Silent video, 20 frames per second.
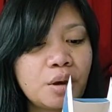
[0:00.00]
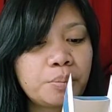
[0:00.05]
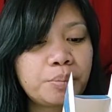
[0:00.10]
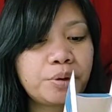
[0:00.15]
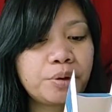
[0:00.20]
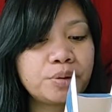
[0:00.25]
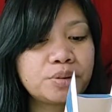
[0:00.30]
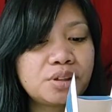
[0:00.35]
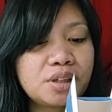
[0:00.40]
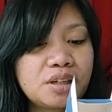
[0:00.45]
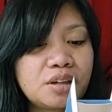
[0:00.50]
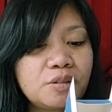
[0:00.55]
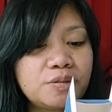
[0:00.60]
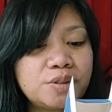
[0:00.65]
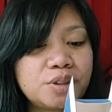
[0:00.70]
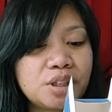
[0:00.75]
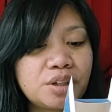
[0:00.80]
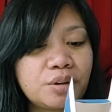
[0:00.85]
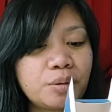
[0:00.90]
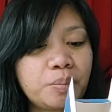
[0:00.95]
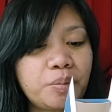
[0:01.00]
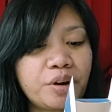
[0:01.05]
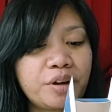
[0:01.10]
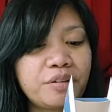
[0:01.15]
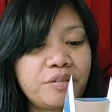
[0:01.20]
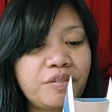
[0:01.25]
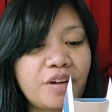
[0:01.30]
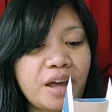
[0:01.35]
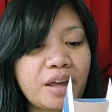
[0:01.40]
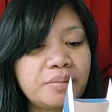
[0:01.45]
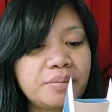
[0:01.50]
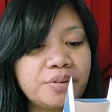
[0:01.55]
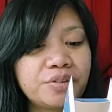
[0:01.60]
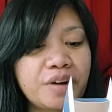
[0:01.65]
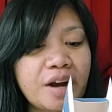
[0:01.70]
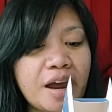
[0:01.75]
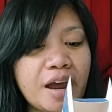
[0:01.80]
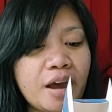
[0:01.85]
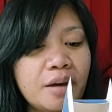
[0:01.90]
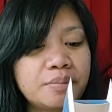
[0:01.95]
protein of 0.5
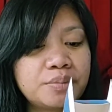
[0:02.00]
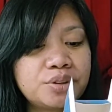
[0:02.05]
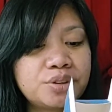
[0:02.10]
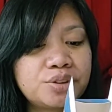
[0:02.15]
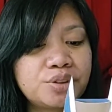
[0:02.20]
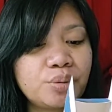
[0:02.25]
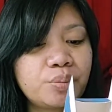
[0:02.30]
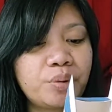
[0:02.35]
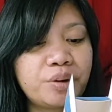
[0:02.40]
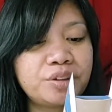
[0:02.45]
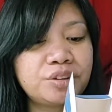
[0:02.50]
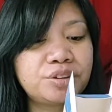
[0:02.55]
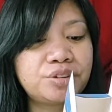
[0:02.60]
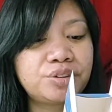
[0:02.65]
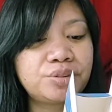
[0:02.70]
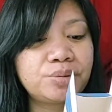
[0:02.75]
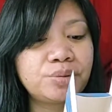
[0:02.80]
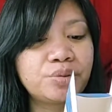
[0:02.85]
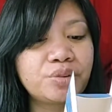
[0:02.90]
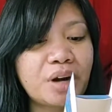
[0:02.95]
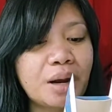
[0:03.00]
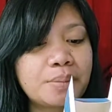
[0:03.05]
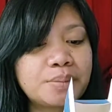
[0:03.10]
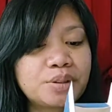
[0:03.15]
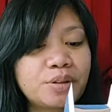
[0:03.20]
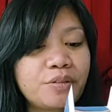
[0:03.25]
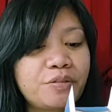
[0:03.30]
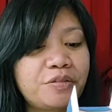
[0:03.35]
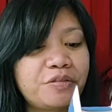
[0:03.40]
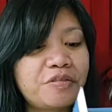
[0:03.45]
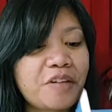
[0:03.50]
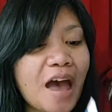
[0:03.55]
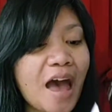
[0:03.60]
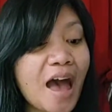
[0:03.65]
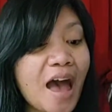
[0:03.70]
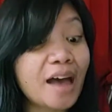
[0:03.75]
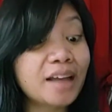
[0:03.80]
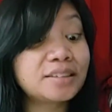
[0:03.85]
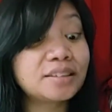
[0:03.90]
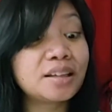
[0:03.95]
grams, 2.2 grams of
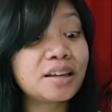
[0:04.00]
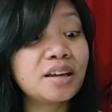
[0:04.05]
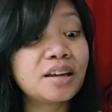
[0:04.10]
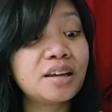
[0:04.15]
fat,